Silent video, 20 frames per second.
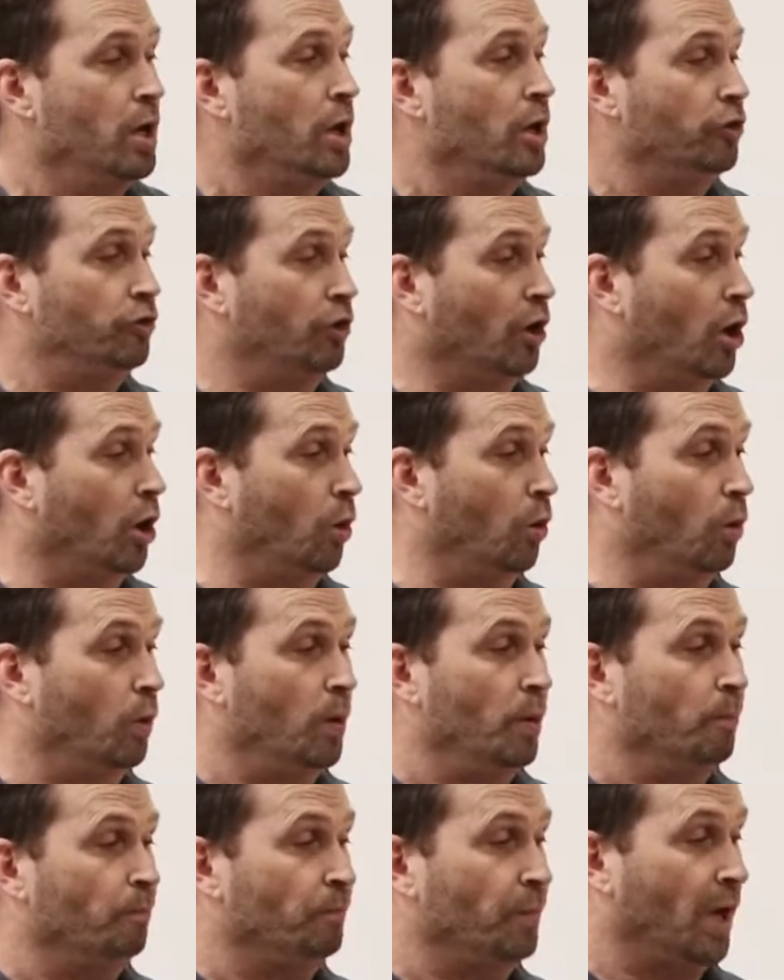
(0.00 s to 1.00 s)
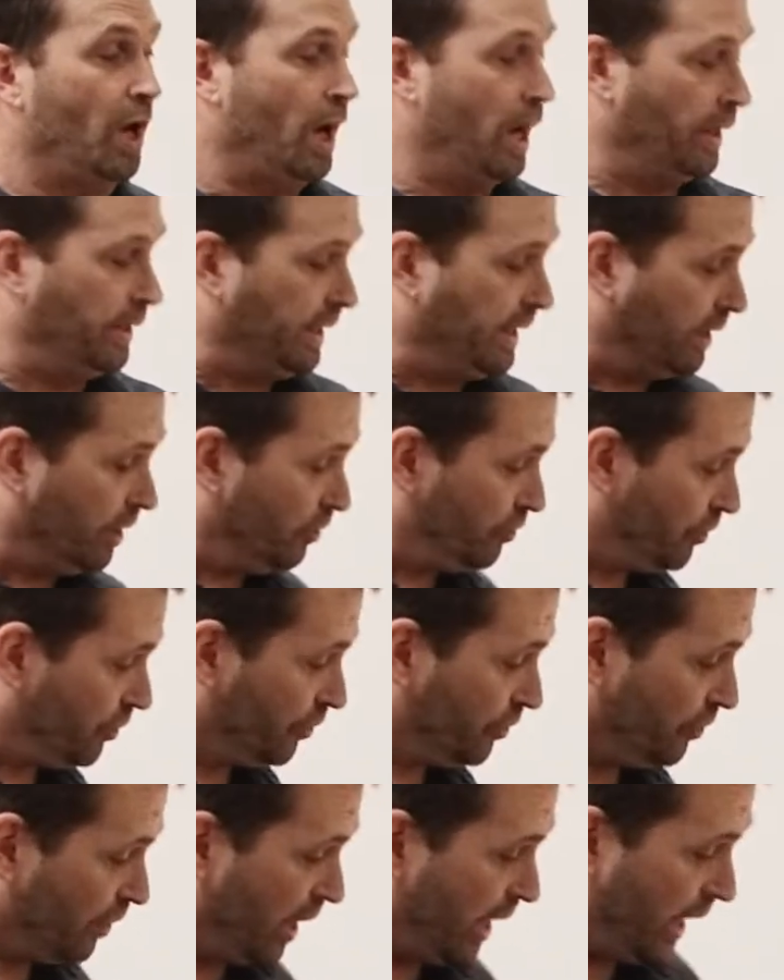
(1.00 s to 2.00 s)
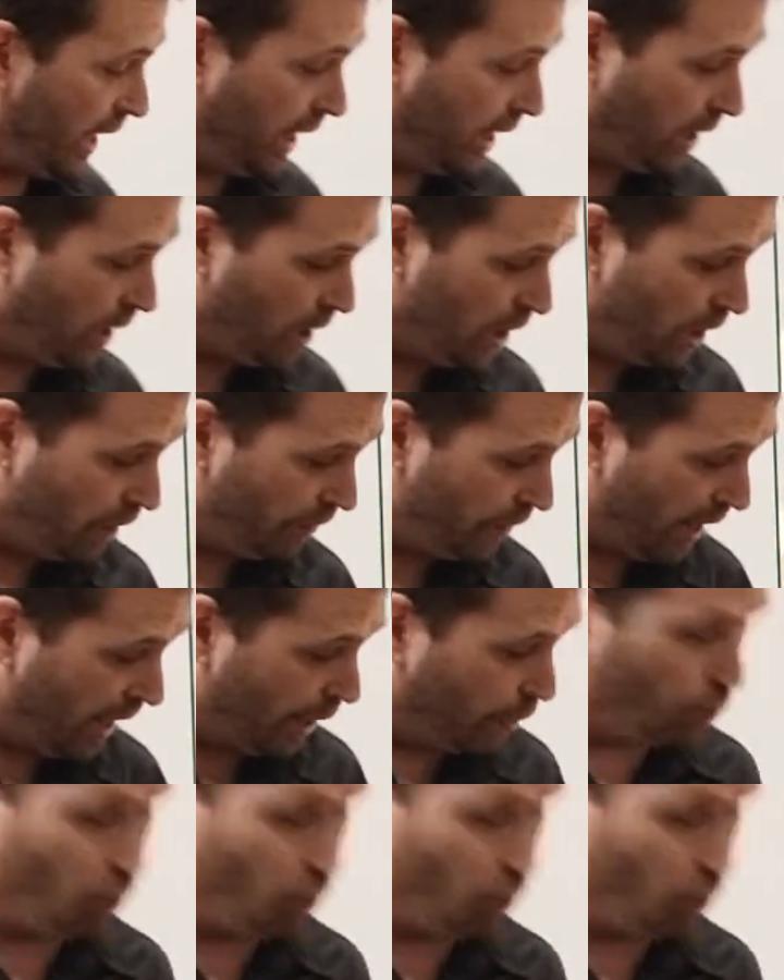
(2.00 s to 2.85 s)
So, needless to say that